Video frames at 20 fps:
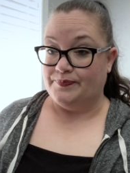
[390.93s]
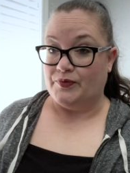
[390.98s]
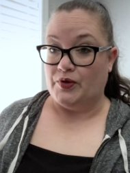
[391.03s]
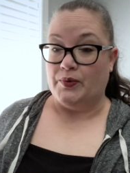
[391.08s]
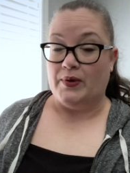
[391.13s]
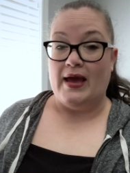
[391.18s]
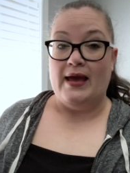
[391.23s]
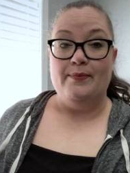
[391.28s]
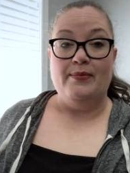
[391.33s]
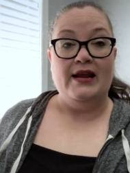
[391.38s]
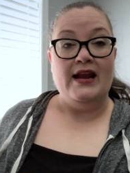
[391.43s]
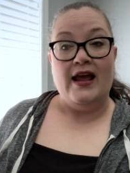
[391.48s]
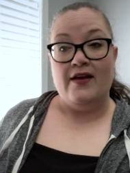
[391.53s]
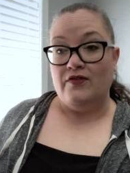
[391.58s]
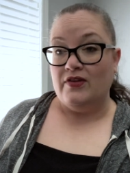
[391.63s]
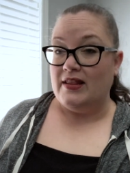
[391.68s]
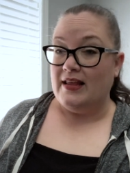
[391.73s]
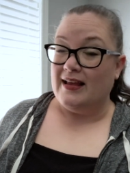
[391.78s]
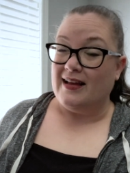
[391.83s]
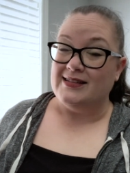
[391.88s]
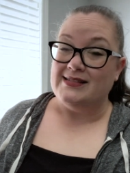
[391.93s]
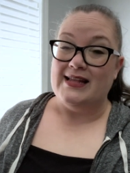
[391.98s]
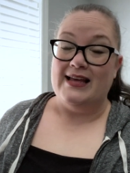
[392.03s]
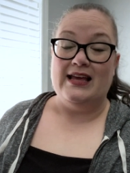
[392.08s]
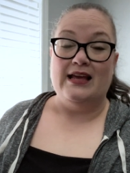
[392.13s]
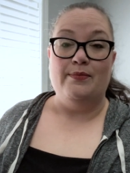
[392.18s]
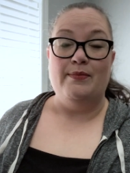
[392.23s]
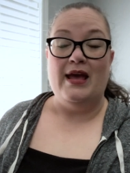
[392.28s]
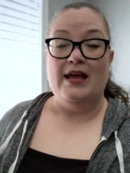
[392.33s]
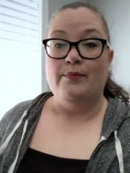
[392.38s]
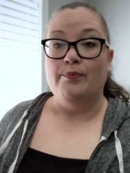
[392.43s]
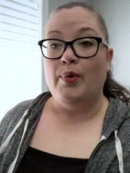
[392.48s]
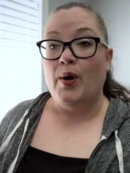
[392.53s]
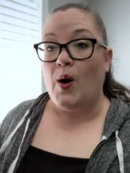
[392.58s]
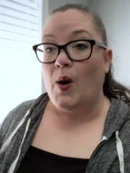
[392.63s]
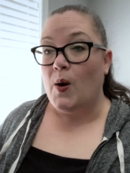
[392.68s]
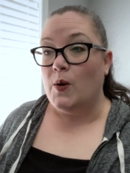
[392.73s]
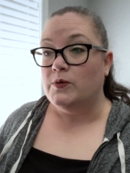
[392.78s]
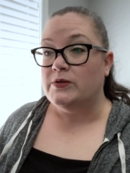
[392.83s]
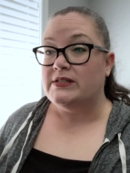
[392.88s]
Okay, but everything else they can make
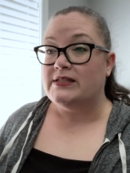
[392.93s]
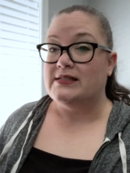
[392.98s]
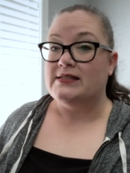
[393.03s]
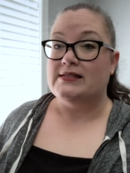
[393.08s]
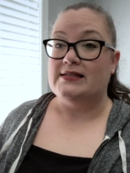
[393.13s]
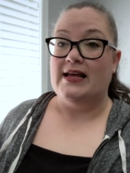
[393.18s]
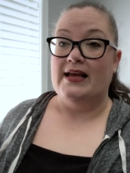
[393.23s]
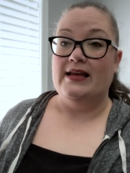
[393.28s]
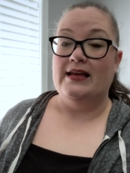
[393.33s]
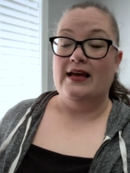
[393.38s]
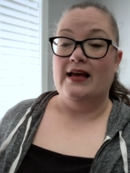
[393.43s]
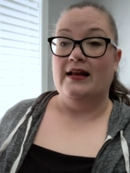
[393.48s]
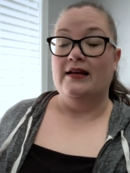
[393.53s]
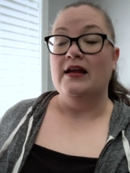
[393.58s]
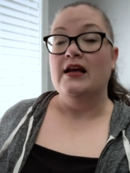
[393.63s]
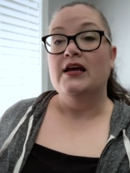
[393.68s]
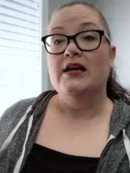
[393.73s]
posts, they can